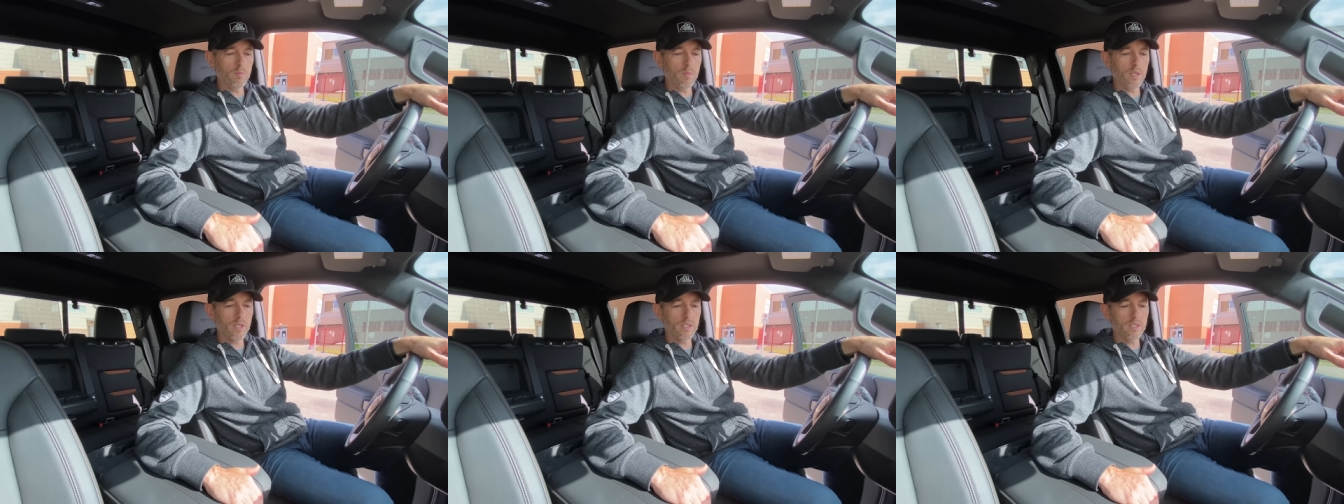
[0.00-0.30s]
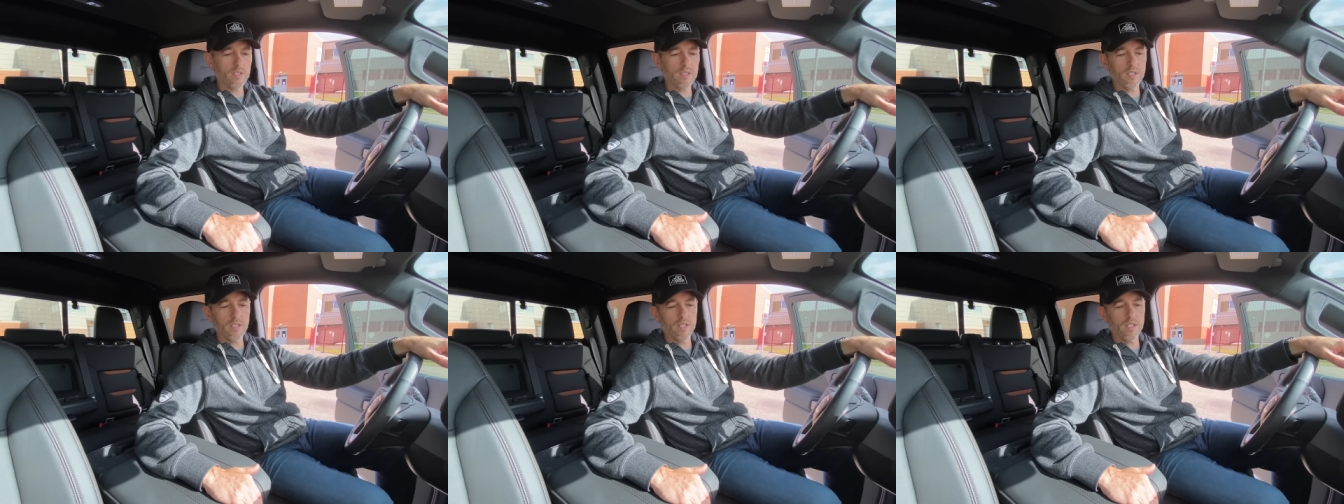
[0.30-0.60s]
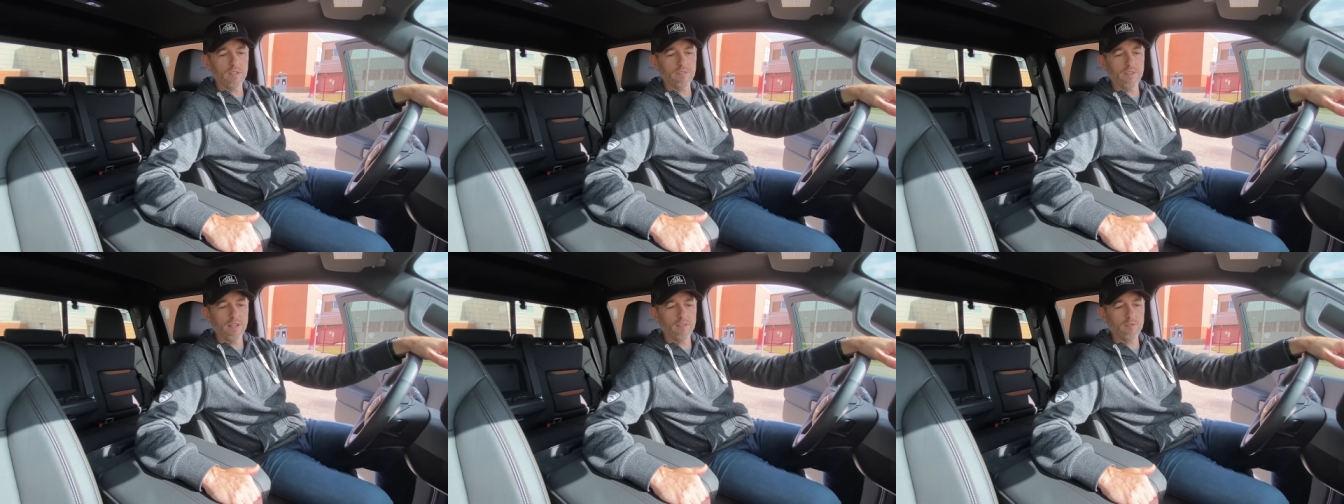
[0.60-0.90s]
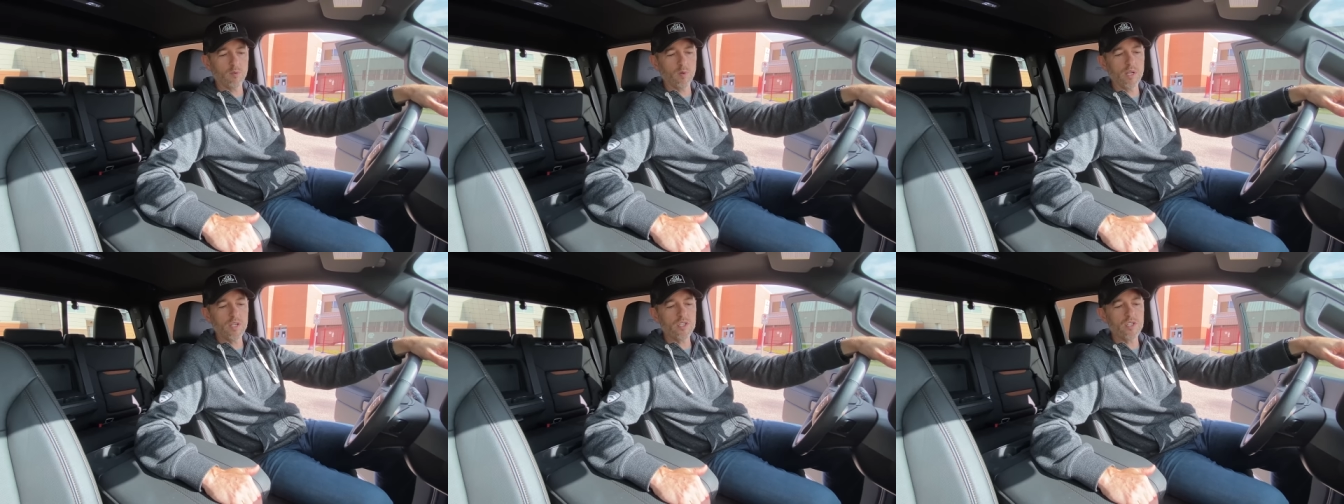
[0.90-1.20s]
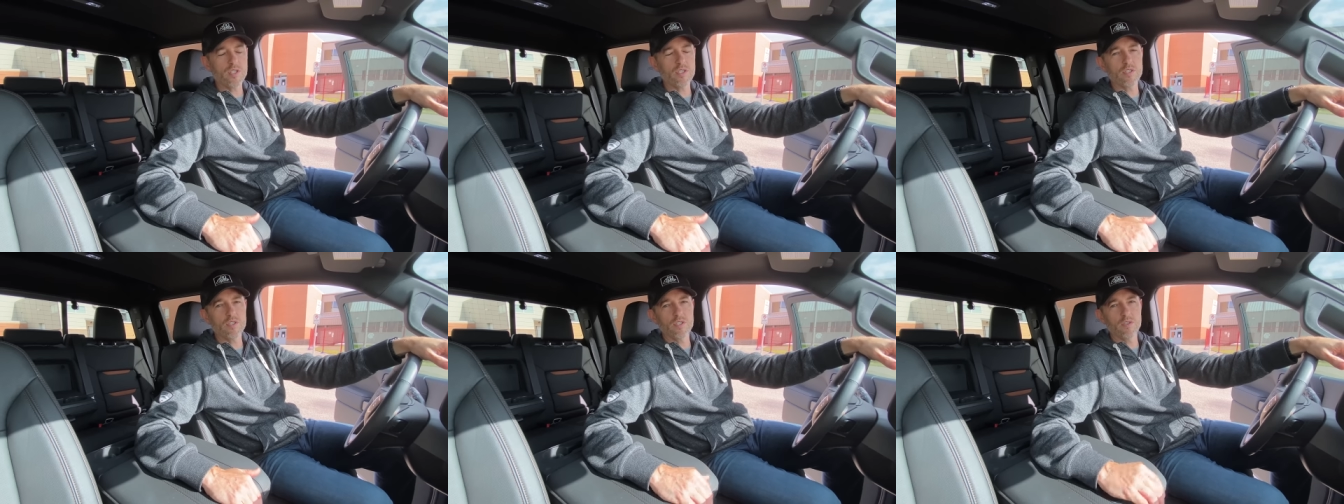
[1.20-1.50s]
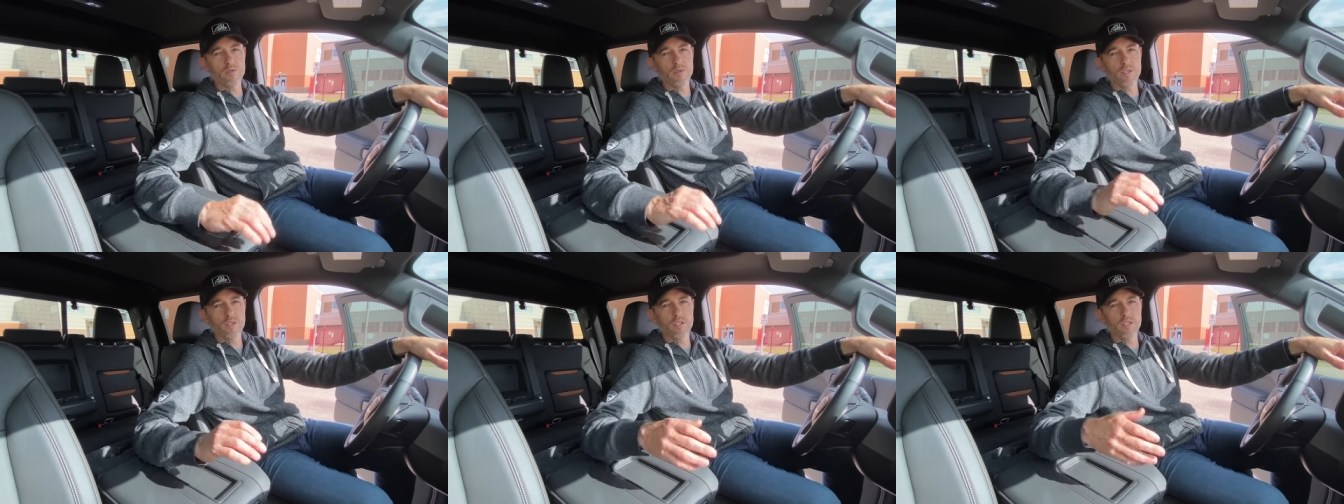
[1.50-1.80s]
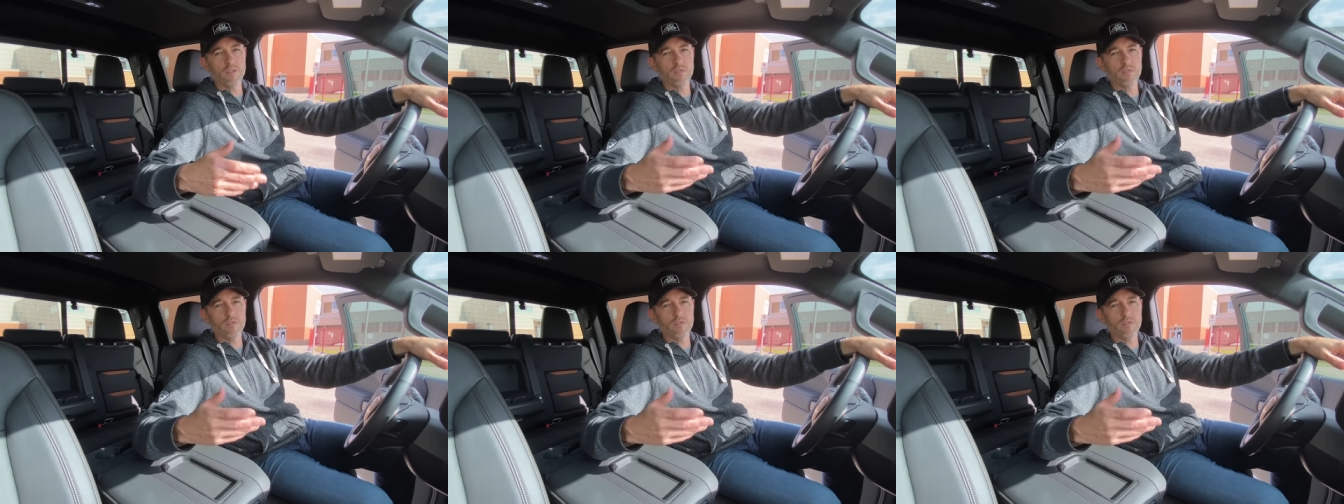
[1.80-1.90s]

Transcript: but if you have questions, you can